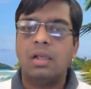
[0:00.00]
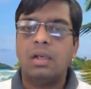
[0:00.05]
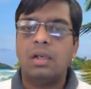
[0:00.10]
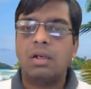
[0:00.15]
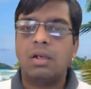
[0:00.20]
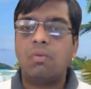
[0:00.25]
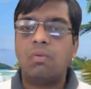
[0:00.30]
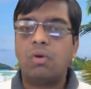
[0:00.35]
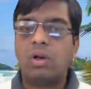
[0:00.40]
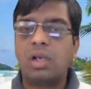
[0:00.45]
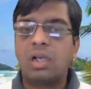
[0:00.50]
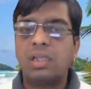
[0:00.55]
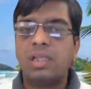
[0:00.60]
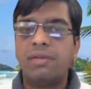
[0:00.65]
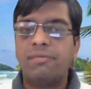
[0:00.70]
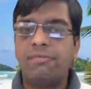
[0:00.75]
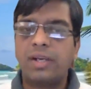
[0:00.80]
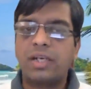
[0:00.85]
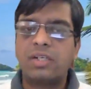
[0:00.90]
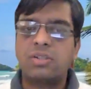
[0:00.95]
Now, what are the
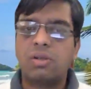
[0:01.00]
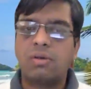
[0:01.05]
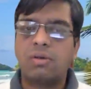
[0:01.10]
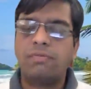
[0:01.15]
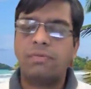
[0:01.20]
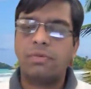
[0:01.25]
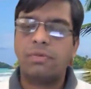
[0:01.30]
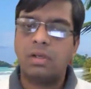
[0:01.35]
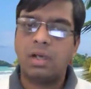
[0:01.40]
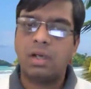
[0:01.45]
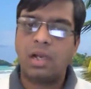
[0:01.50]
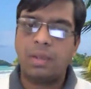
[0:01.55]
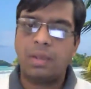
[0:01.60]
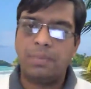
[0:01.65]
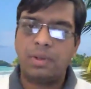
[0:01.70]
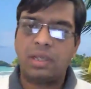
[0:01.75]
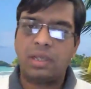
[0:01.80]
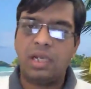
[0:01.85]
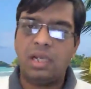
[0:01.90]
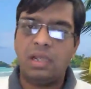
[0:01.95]
effects of
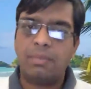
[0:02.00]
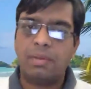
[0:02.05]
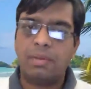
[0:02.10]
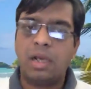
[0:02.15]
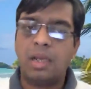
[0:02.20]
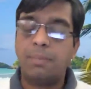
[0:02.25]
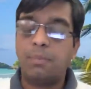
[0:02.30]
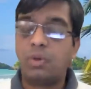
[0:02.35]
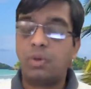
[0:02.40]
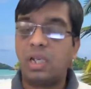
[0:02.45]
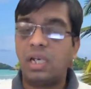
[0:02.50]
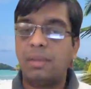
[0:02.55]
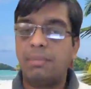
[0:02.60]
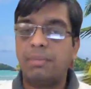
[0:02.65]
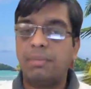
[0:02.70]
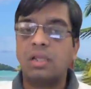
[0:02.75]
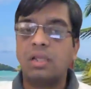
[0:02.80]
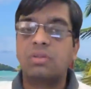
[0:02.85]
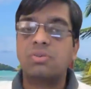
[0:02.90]
hypokalemia?